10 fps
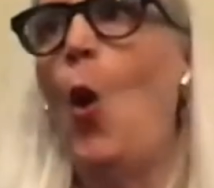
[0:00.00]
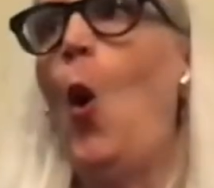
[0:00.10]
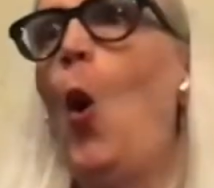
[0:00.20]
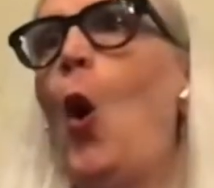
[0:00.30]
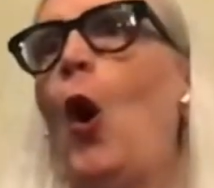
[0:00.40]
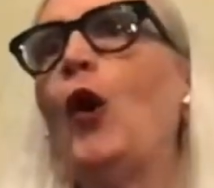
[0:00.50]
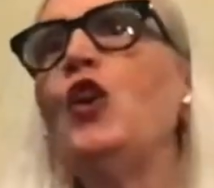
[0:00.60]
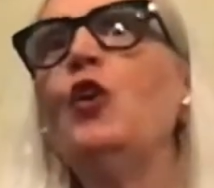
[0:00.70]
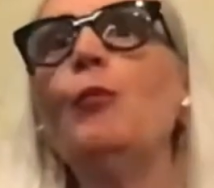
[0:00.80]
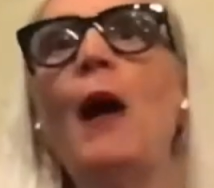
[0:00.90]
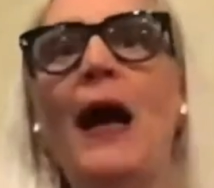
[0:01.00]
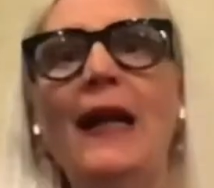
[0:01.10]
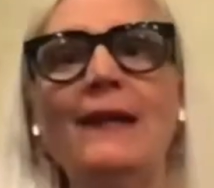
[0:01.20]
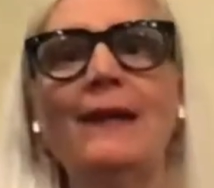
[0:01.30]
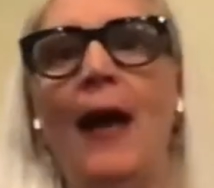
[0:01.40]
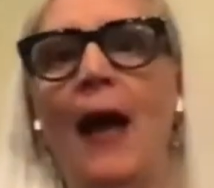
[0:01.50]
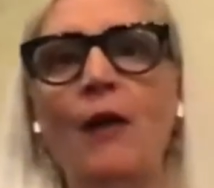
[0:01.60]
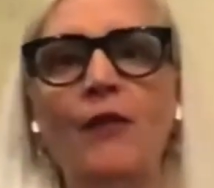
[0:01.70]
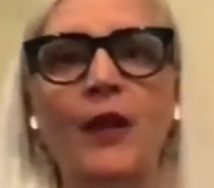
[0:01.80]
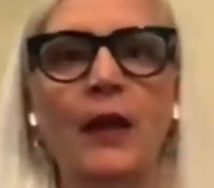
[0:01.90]
or you might
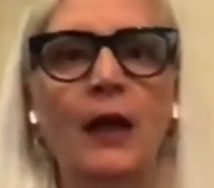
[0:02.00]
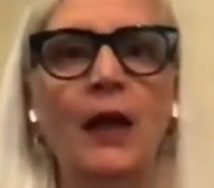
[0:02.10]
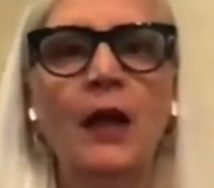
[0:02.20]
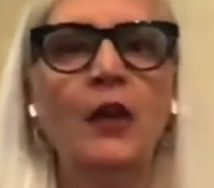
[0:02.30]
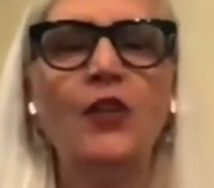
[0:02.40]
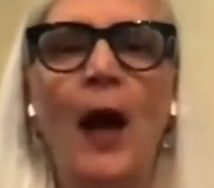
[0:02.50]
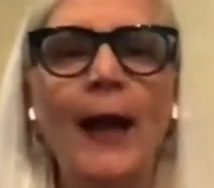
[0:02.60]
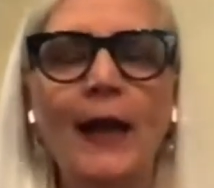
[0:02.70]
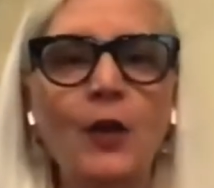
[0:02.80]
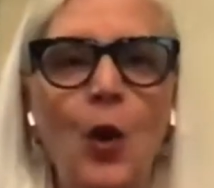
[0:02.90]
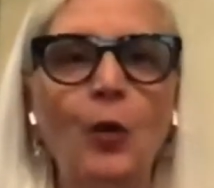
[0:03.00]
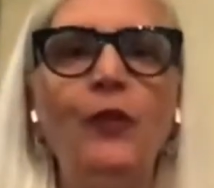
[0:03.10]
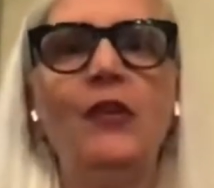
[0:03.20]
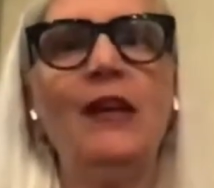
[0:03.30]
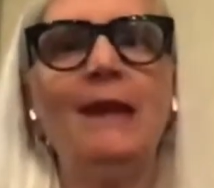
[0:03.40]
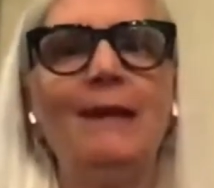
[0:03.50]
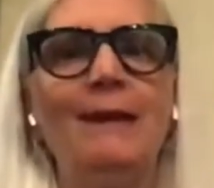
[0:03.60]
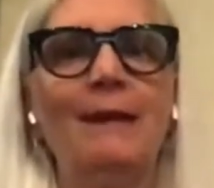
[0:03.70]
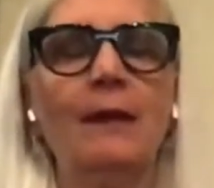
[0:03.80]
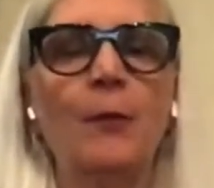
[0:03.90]
have a
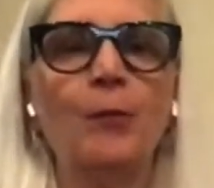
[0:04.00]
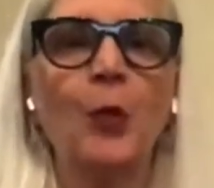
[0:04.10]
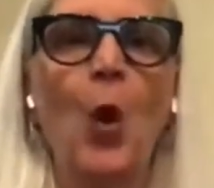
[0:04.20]
diagnosis.